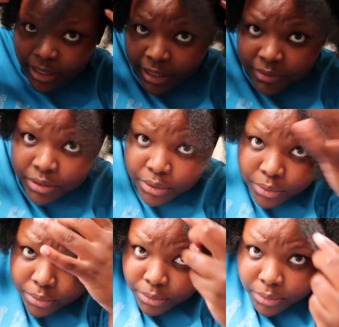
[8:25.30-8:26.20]
I have
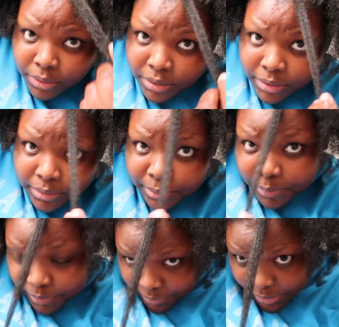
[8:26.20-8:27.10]
two
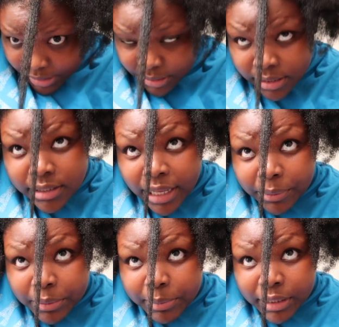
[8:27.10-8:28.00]
pieces that
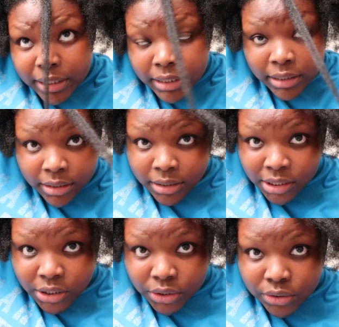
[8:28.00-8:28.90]
will be
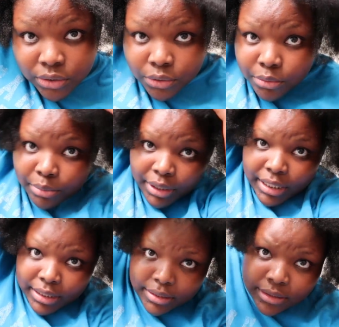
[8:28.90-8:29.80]
two
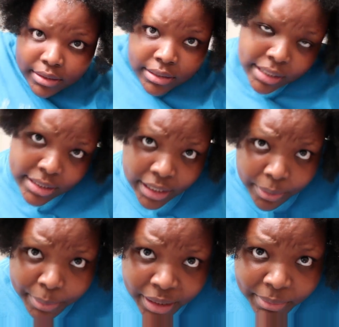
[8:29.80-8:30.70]
braids, and that's
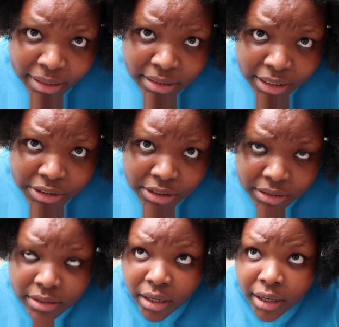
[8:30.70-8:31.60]
how big my
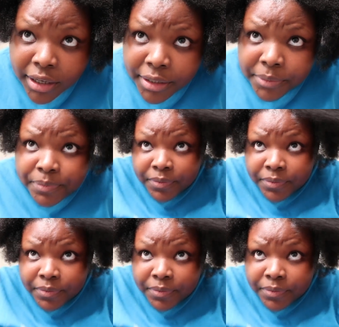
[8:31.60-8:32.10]
sections are.